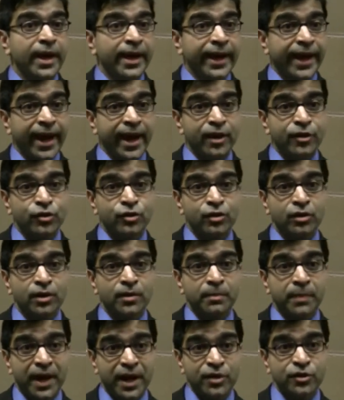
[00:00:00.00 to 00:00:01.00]
cancer
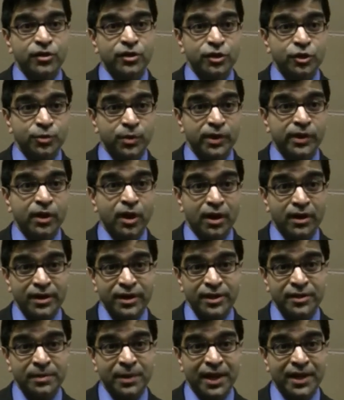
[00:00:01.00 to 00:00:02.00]
in patients with
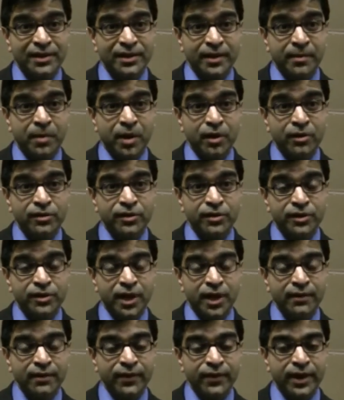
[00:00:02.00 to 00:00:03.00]
non-dysplastic Barrett's
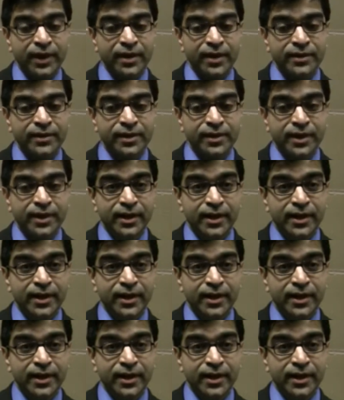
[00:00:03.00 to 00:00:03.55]
esophagus,